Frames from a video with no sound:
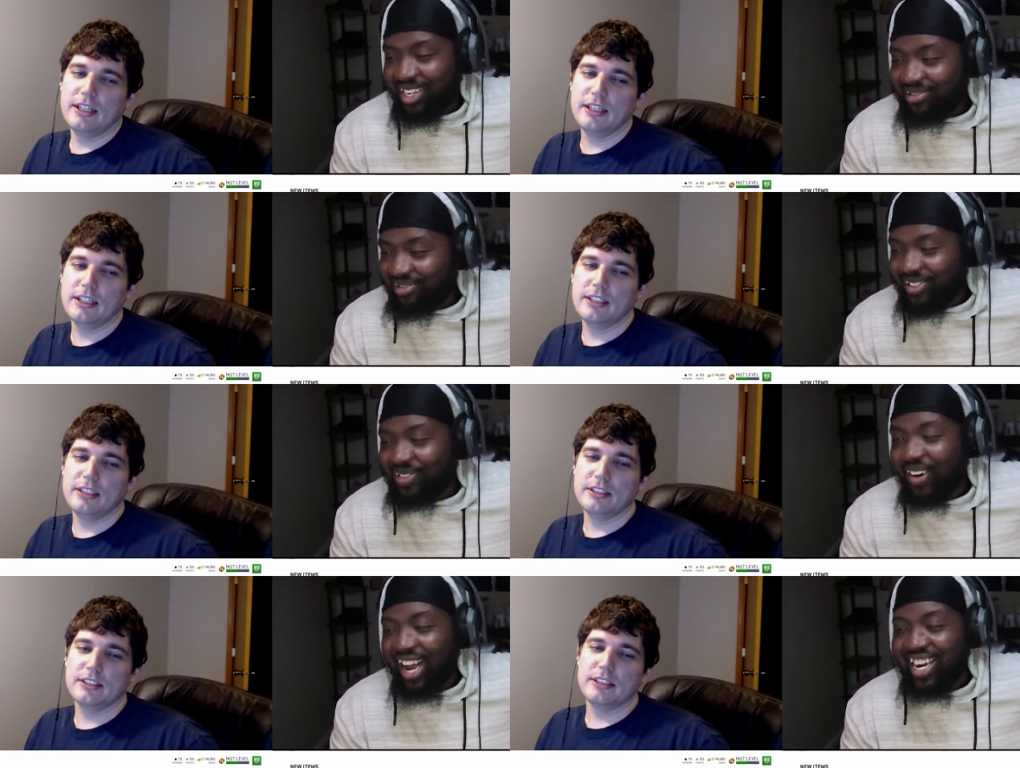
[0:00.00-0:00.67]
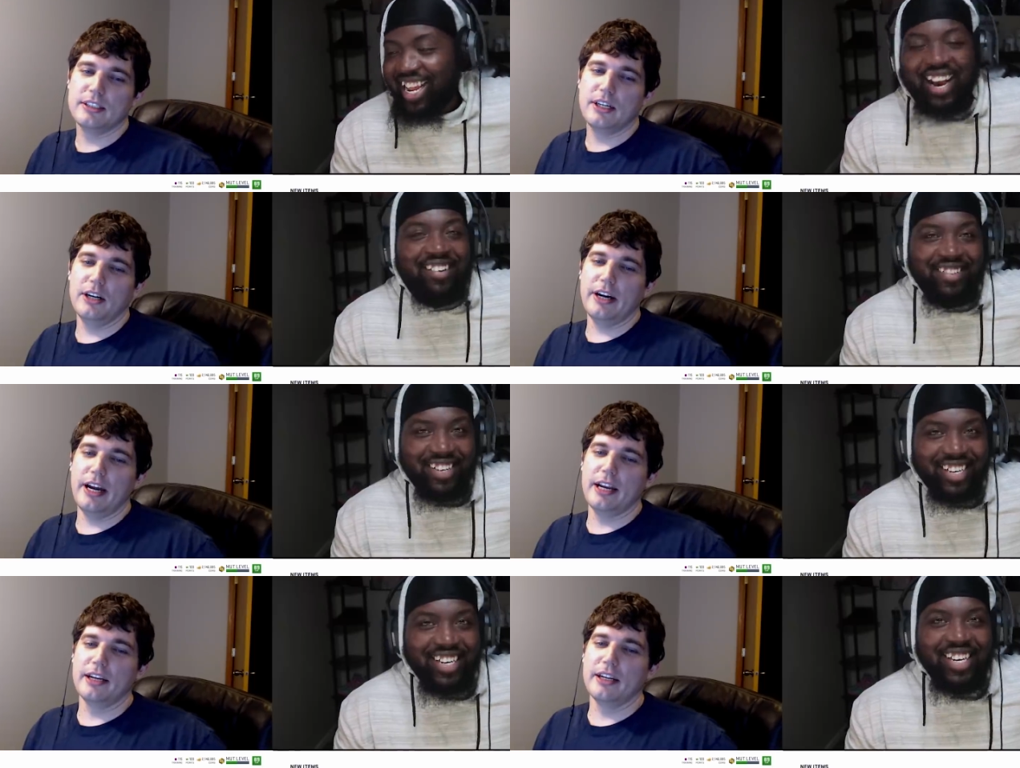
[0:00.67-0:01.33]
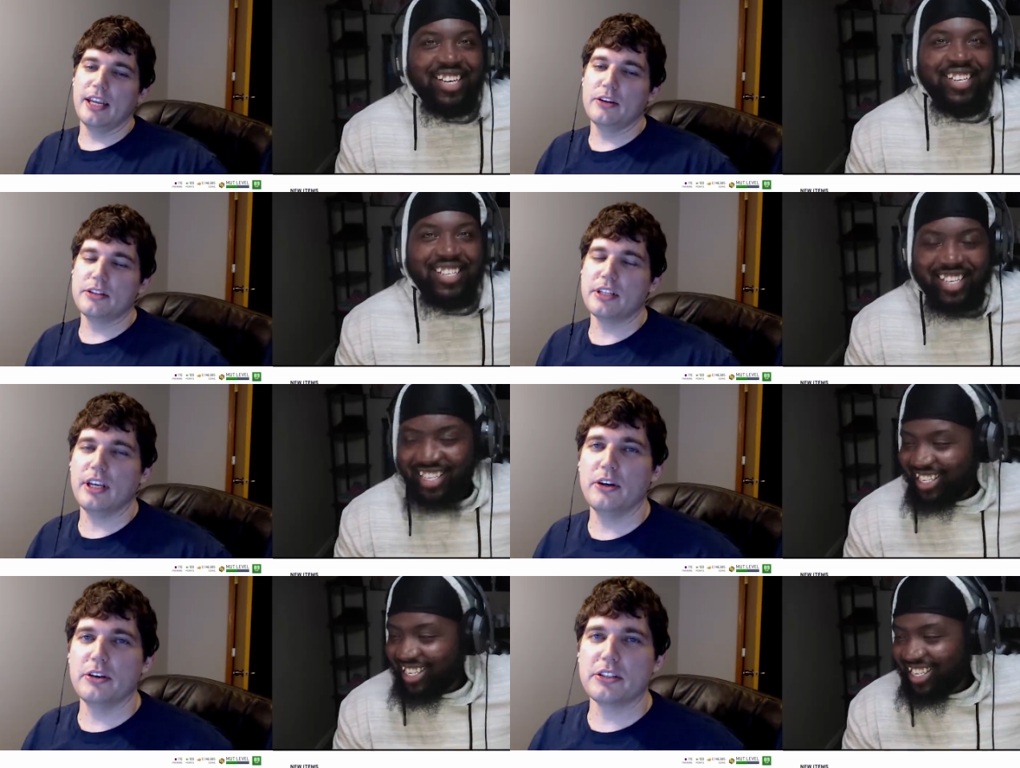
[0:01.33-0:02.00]
Speaker 1: but we'll find out. All right. Here's
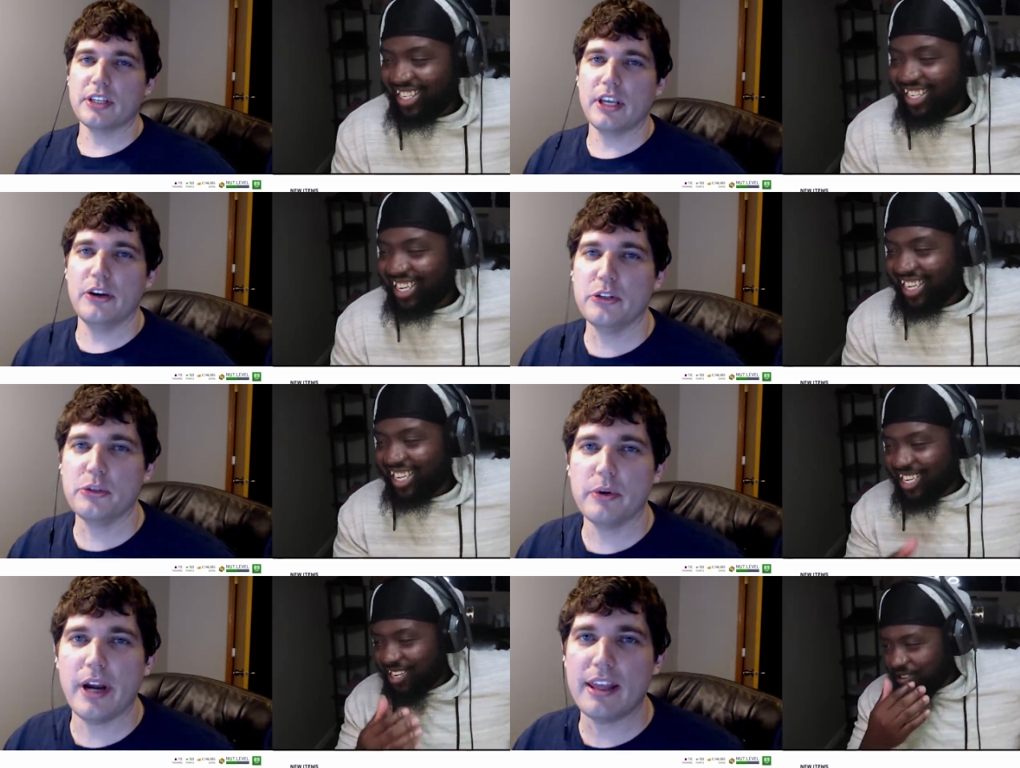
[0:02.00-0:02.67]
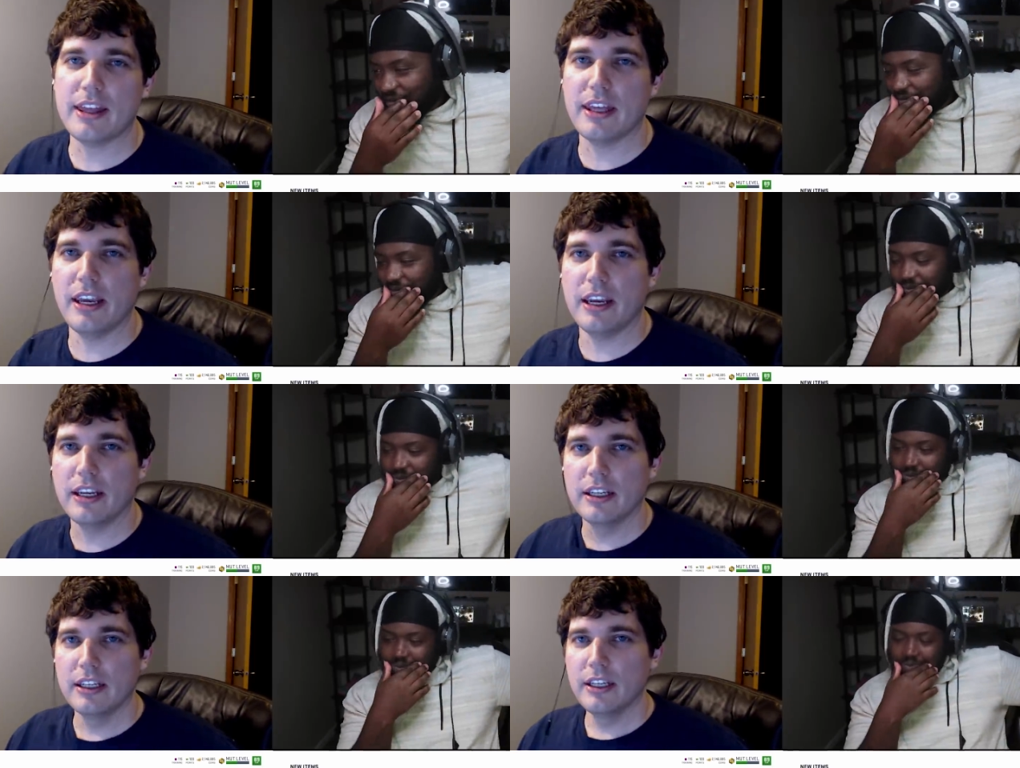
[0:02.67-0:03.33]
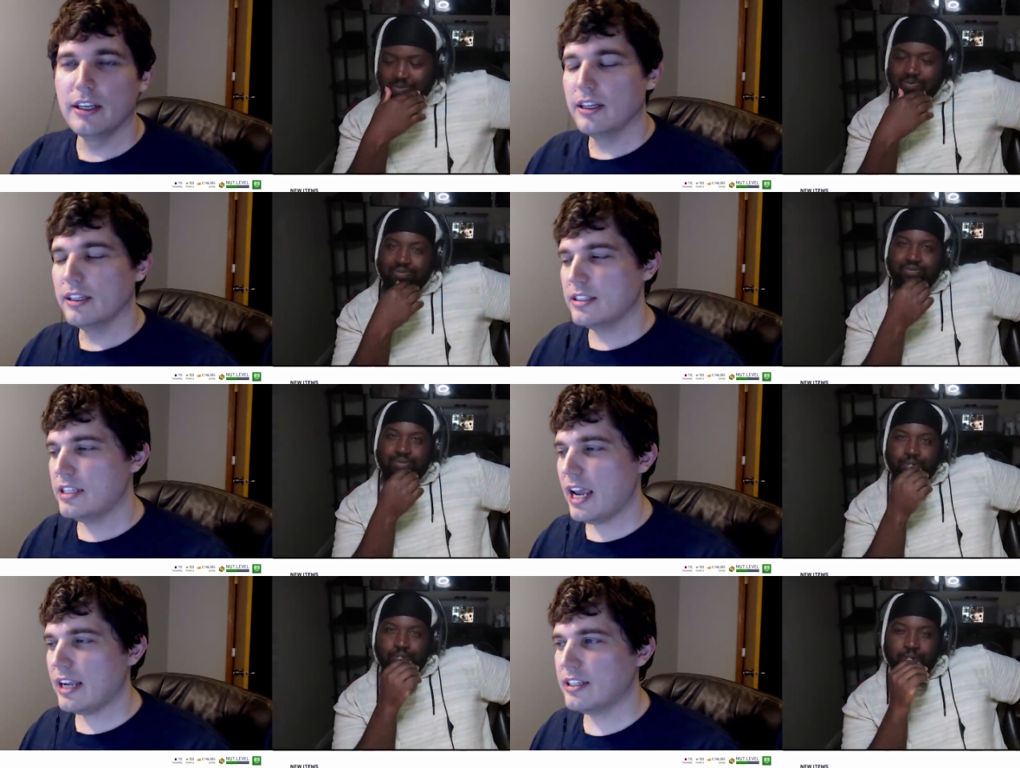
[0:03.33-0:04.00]
Speaker 2: here's here's where I think
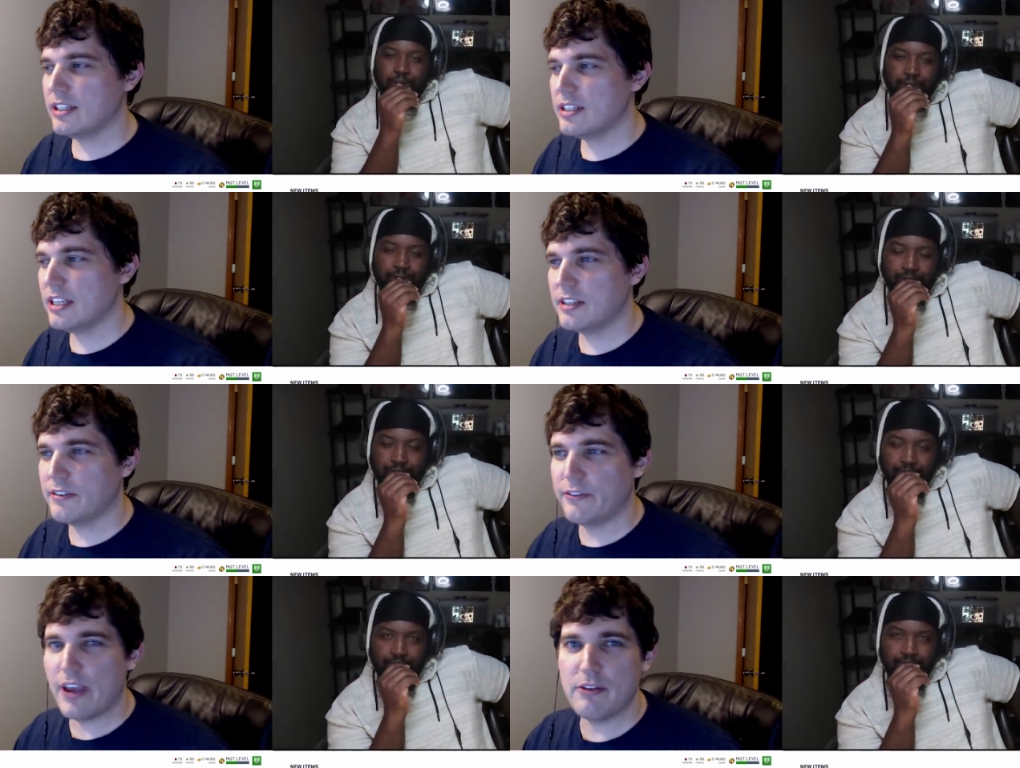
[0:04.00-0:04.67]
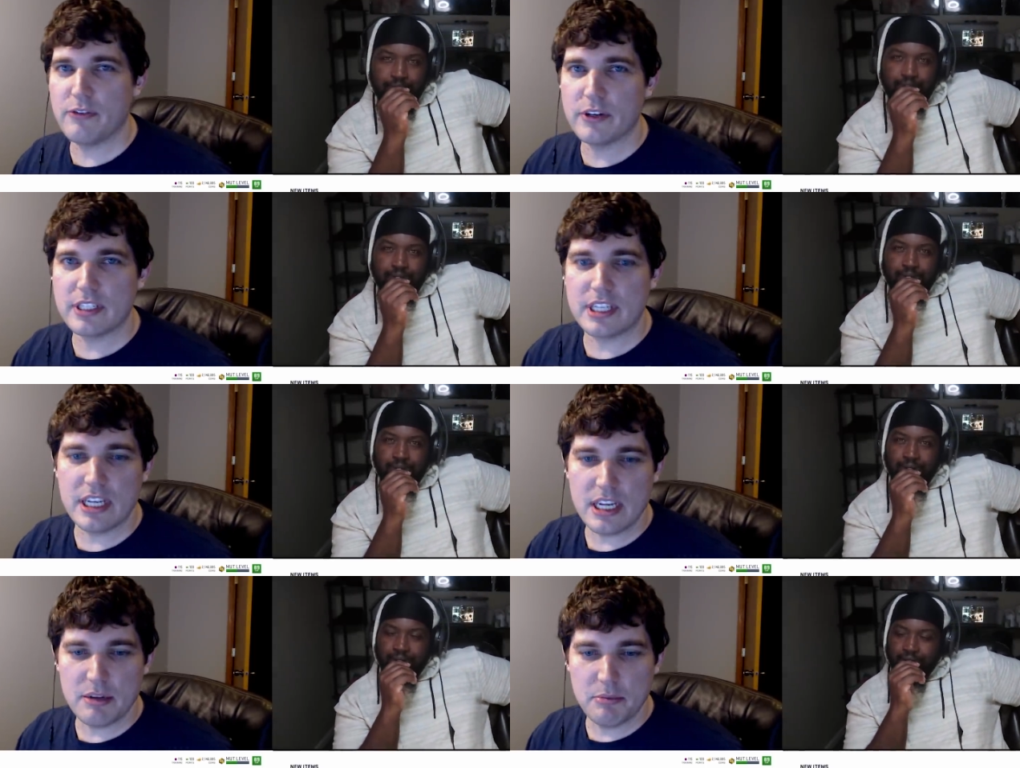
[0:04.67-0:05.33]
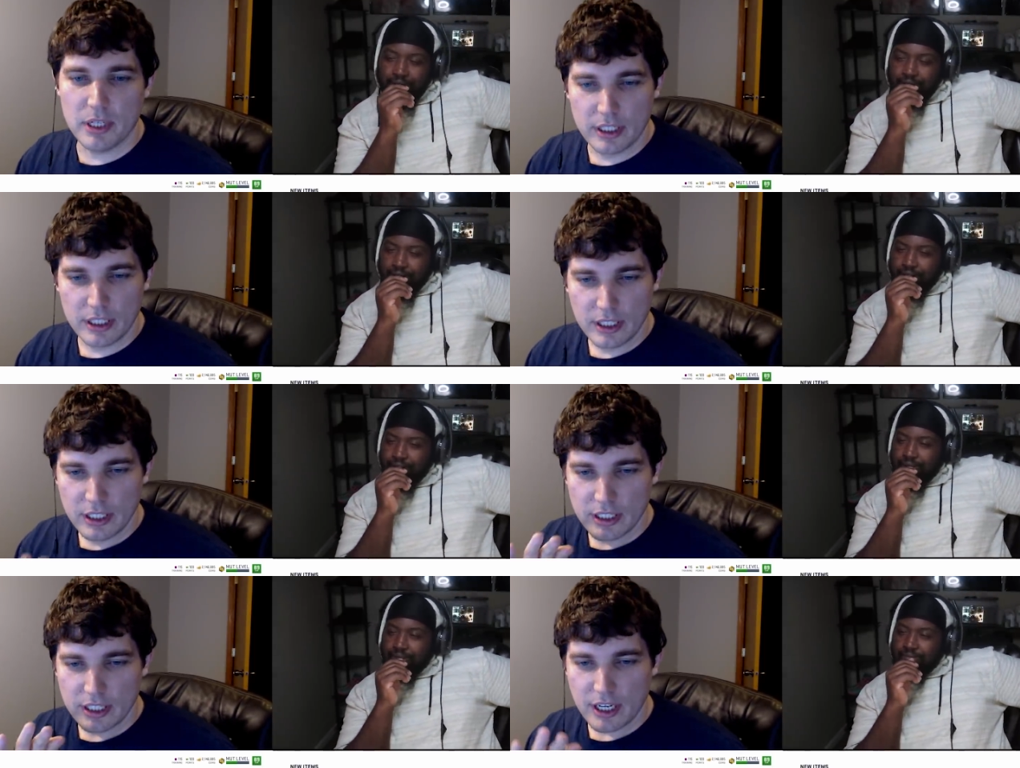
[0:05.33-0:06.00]
Texas's favorite team
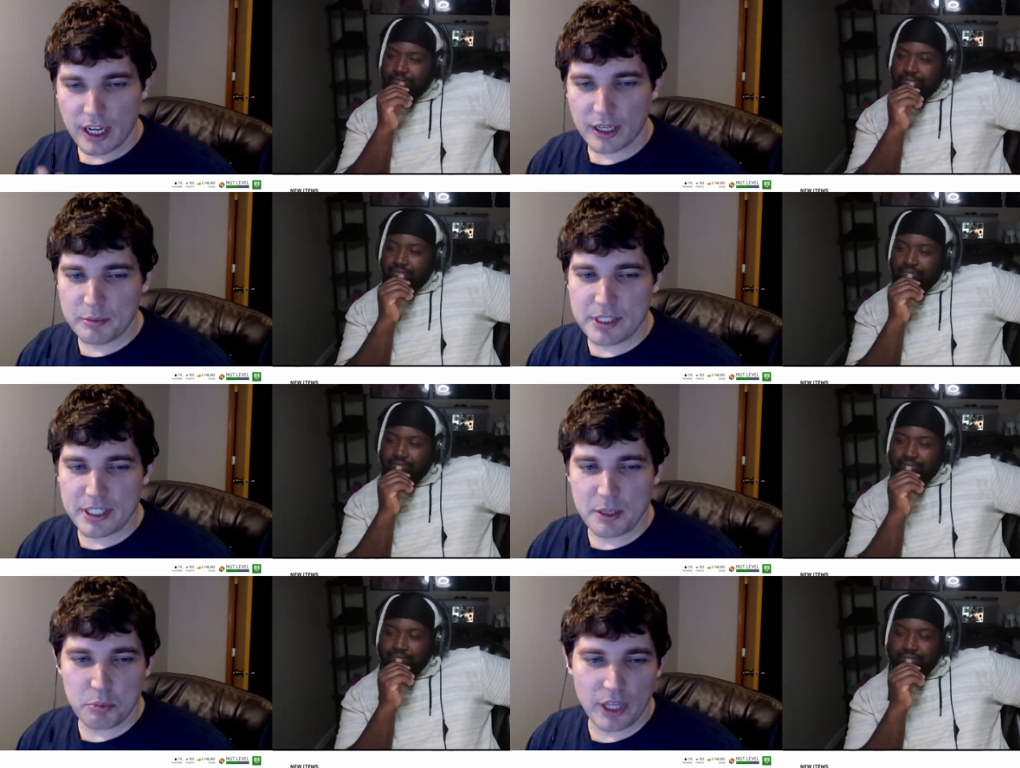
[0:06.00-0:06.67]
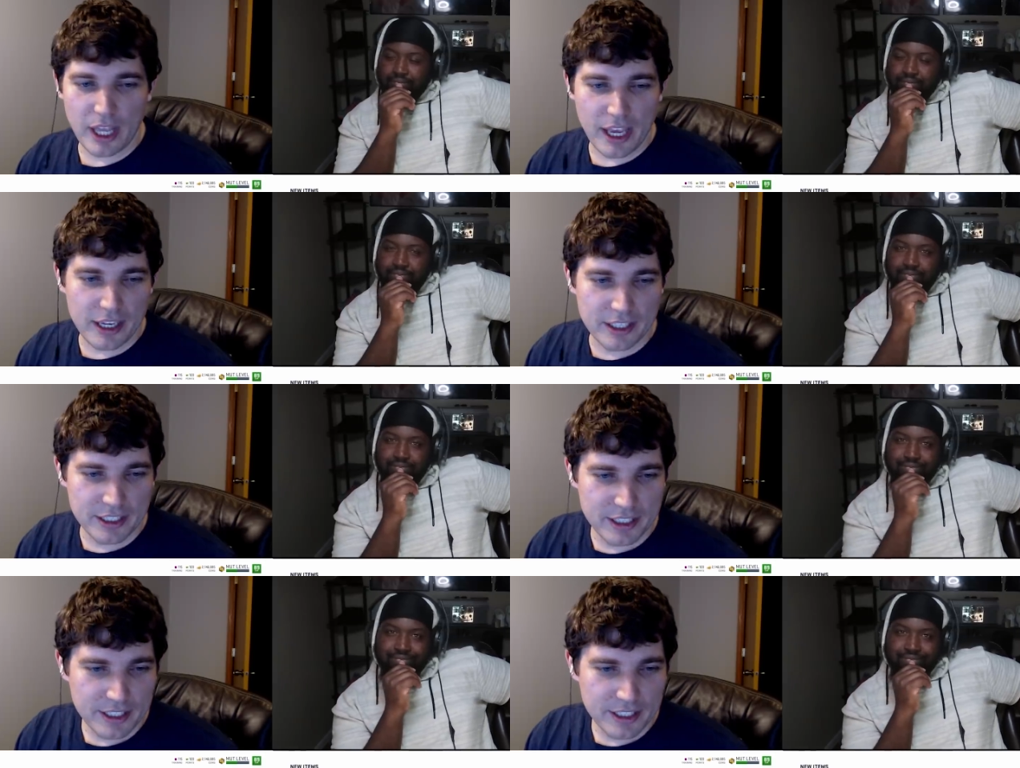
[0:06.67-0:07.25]
comes into play.